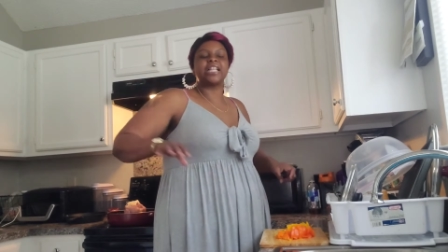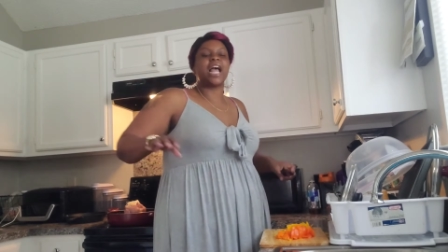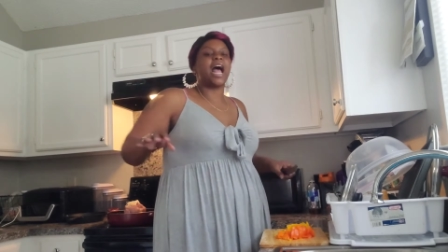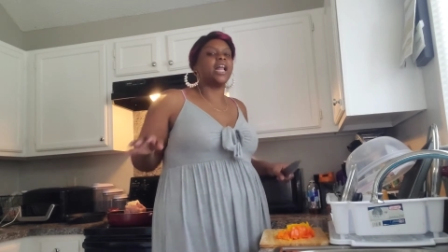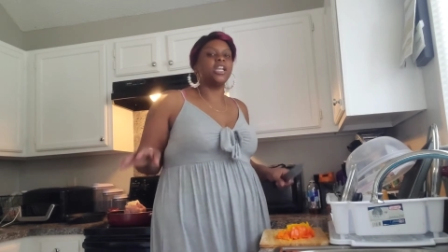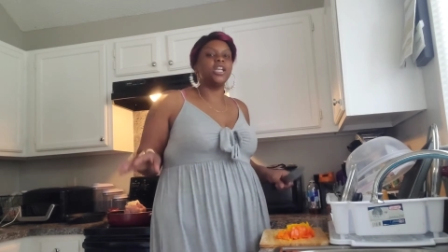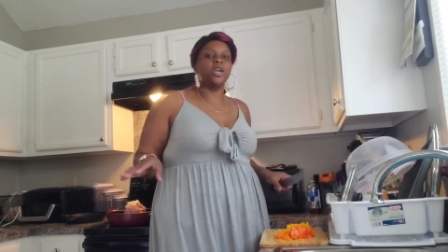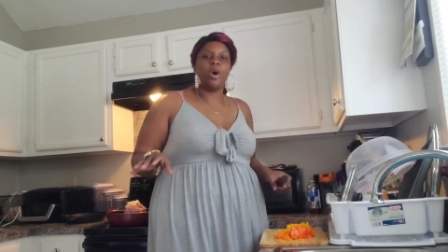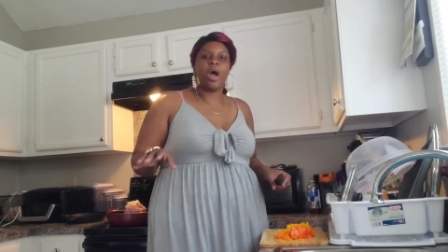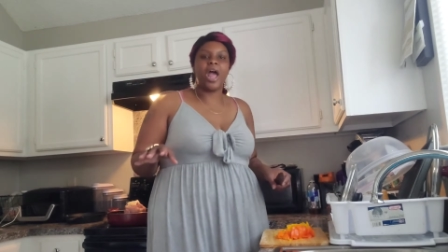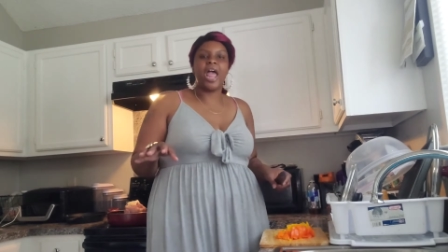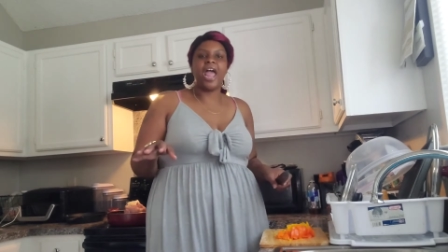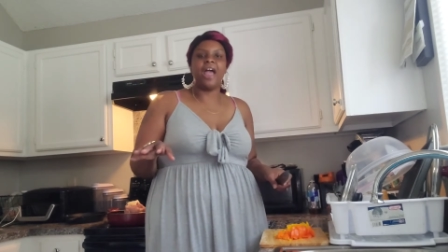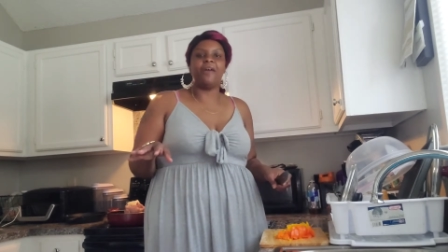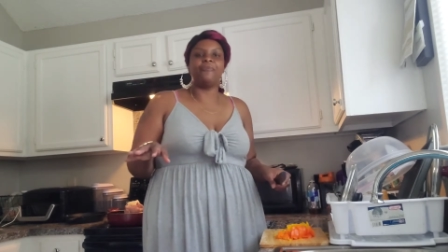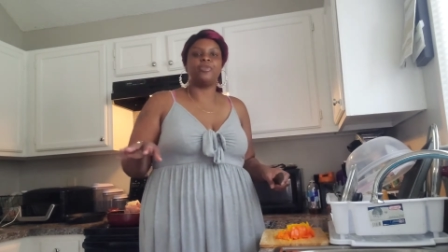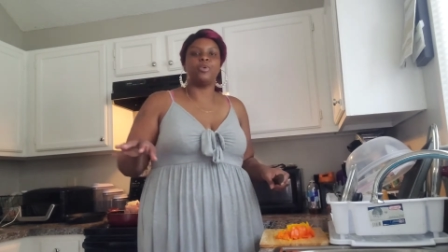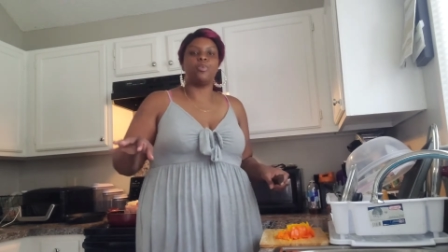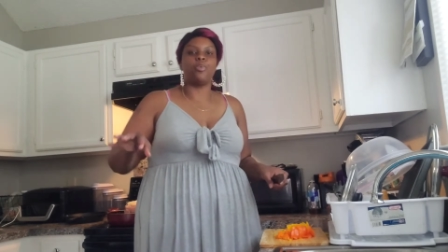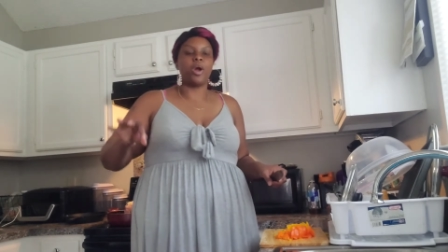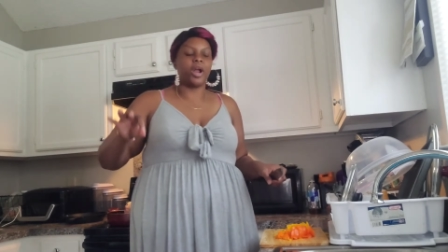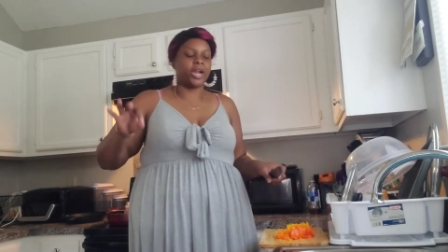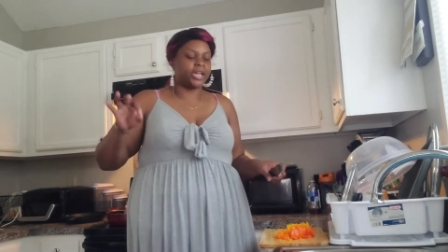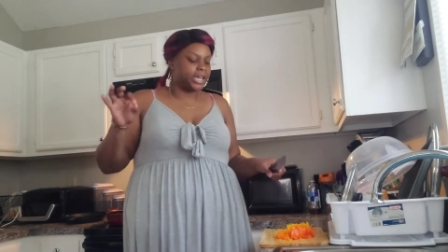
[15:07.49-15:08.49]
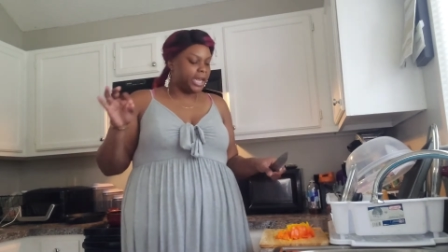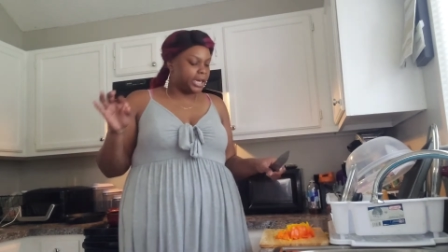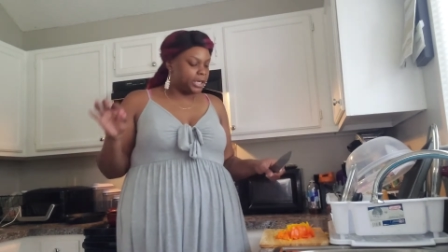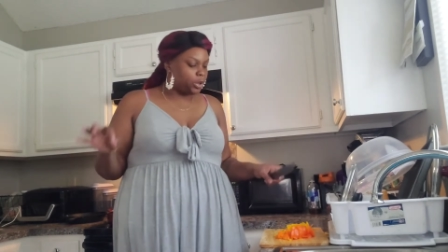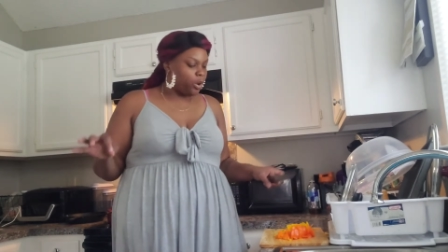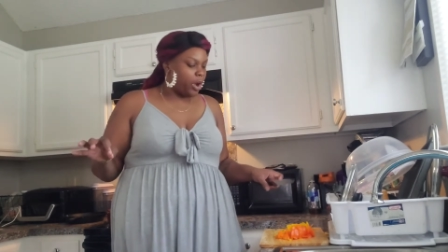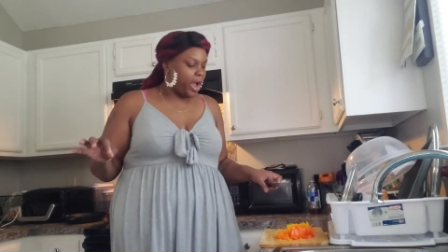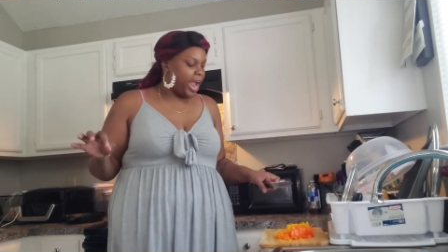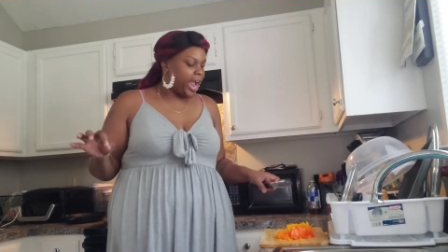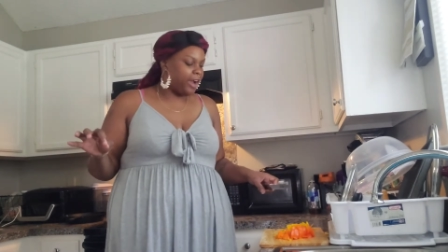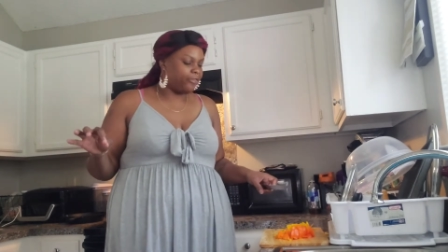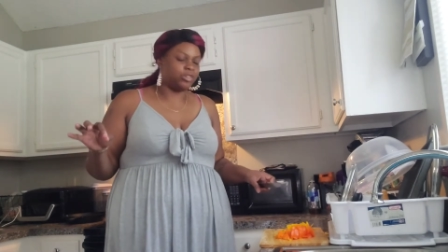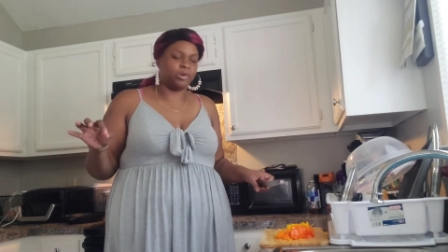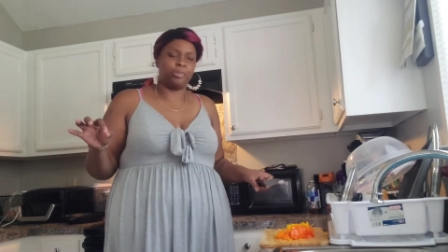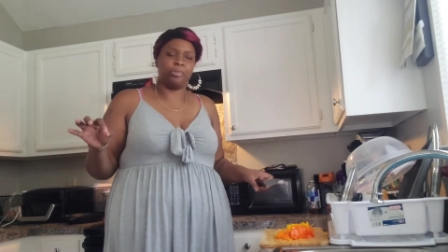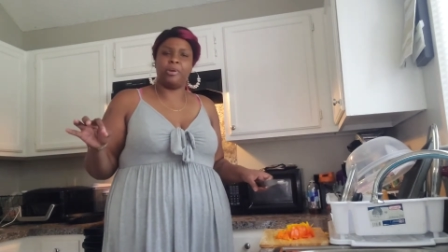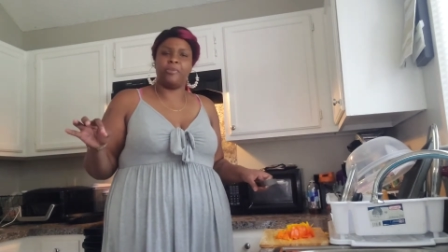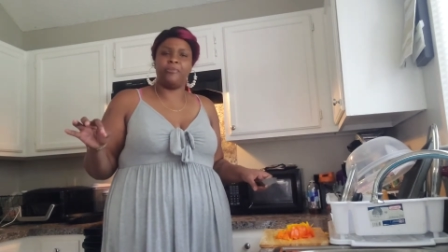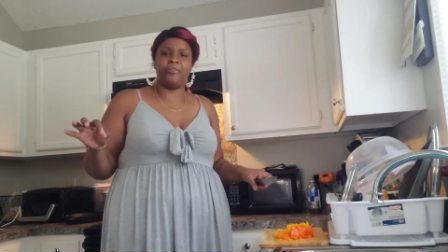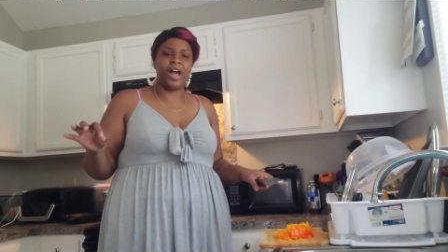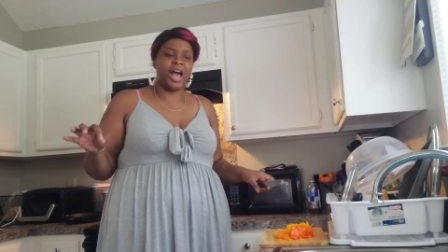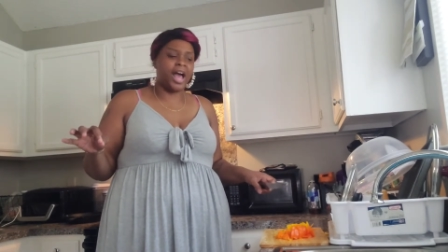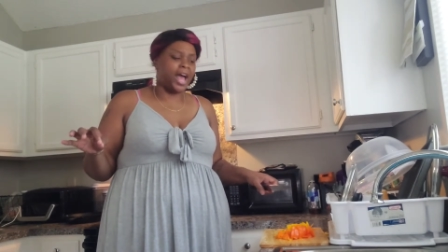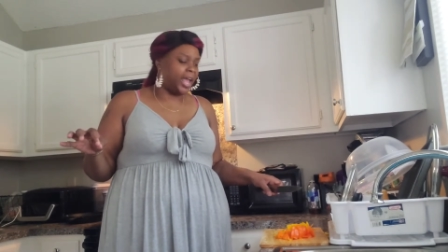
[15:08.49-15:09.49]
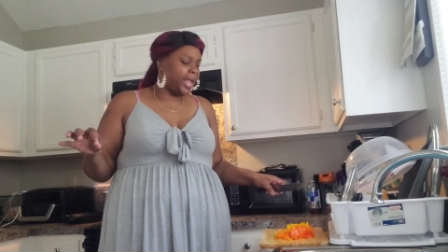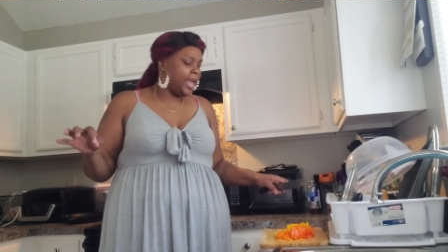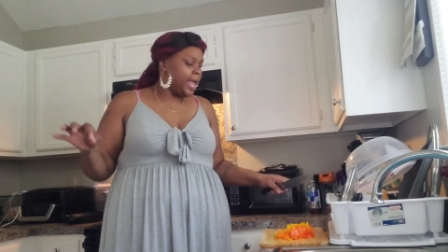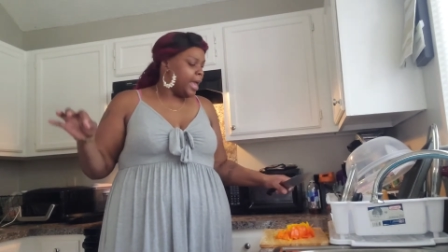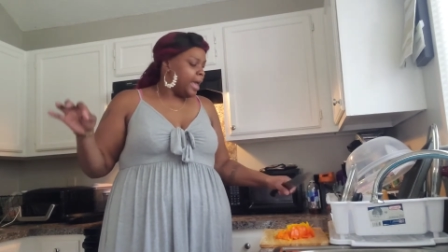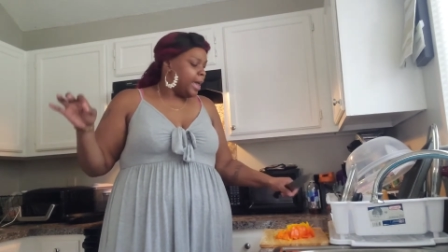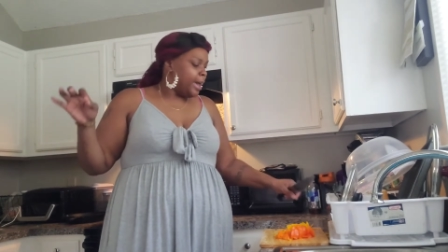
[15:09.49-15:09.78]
I know I have to work and I know I have to provide,